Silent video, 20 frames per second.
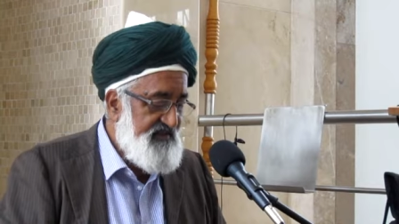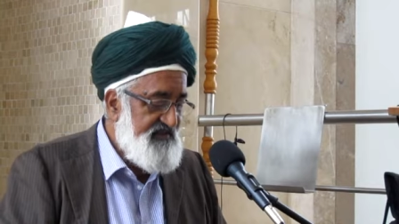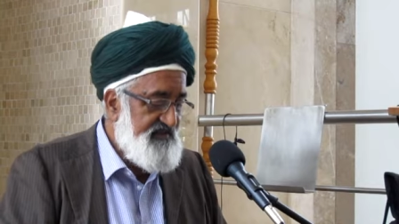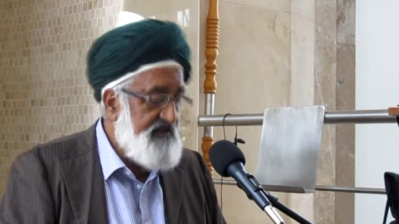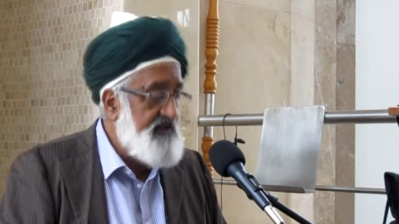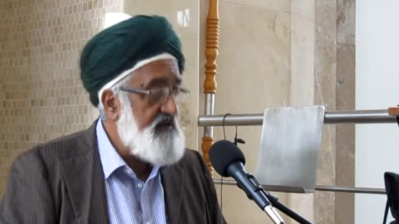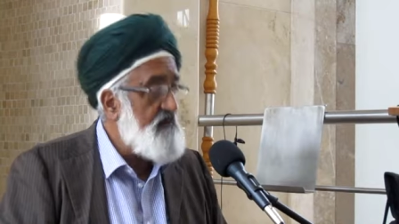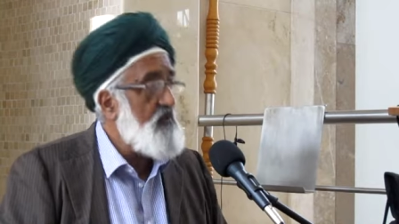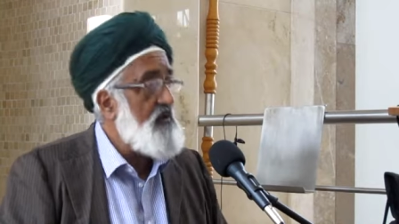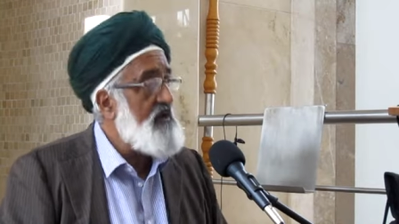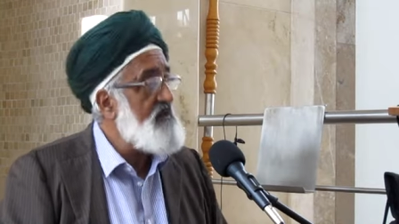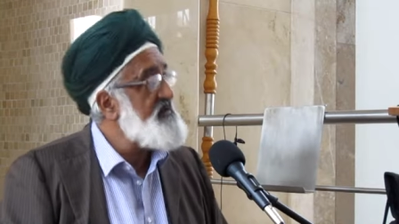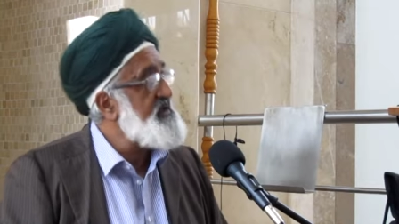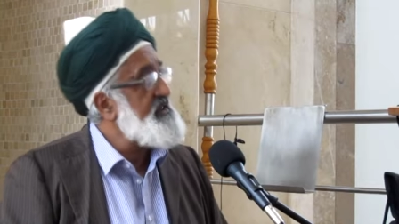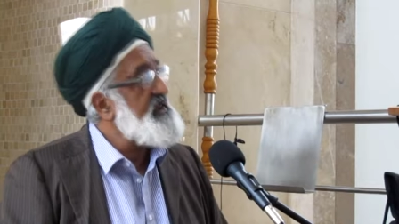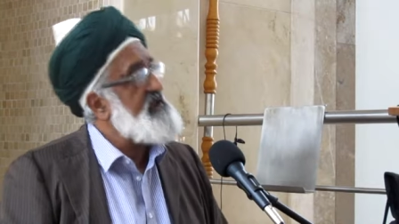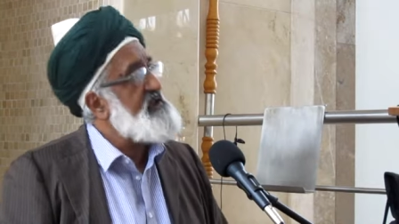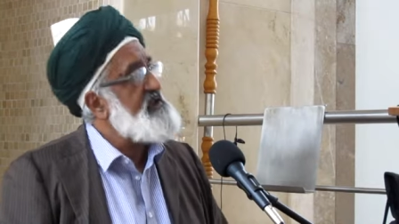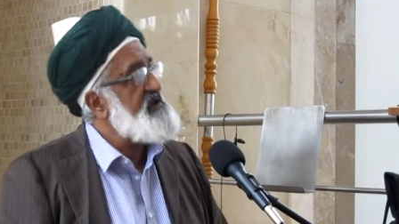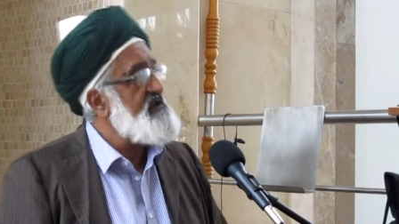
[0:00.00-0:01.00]
The, one of the
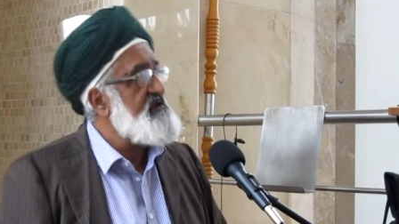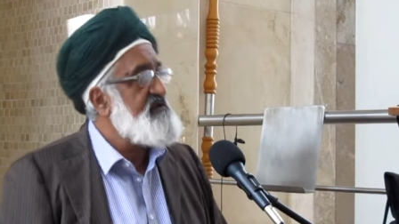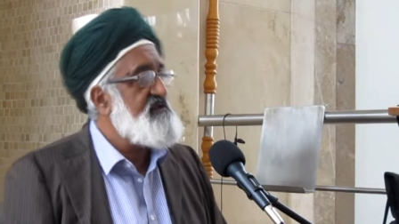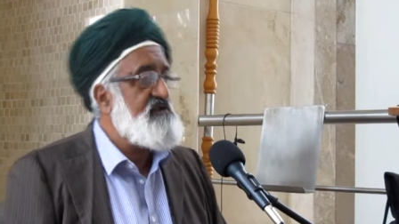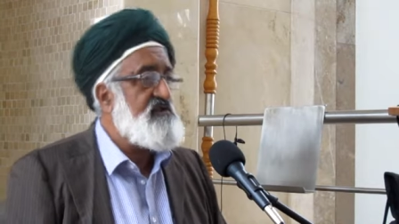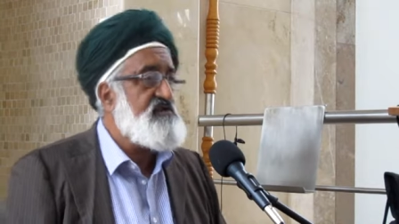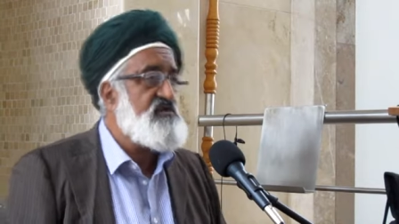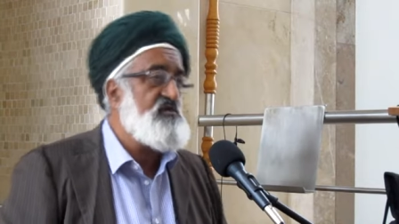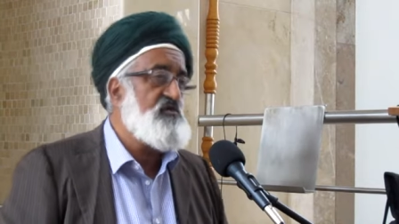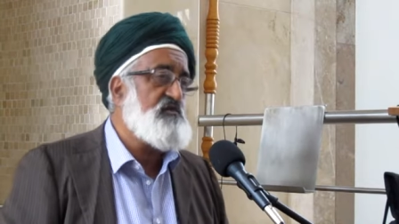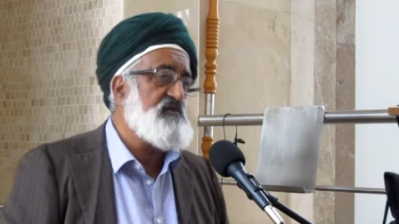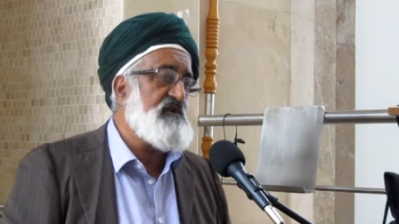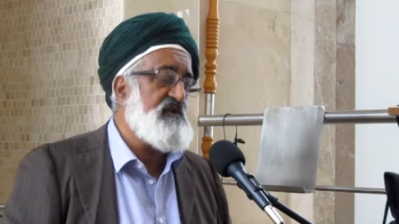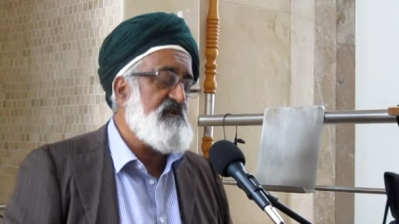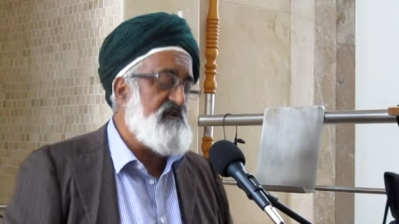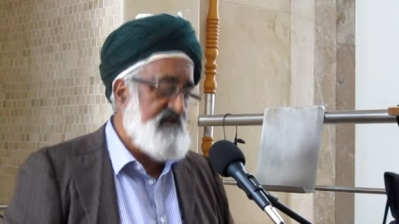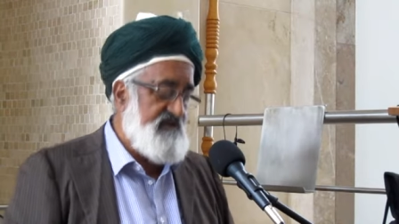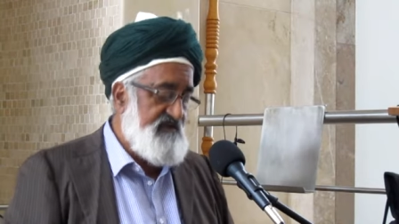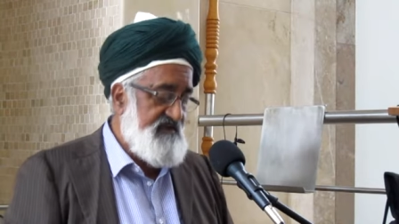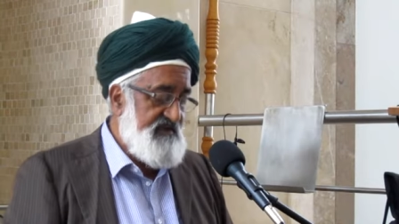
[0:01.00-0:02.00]
great
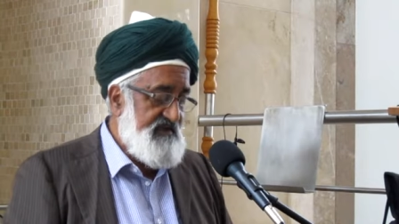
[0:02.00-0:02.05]
institutions.